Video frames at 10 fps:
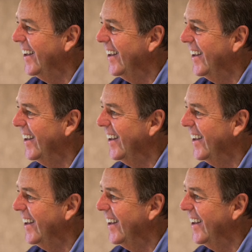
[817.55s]

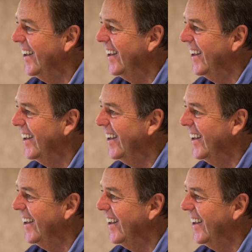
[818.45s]

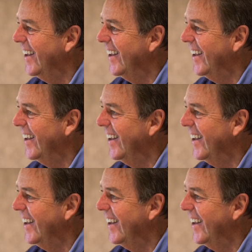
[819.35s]
(no one is talking)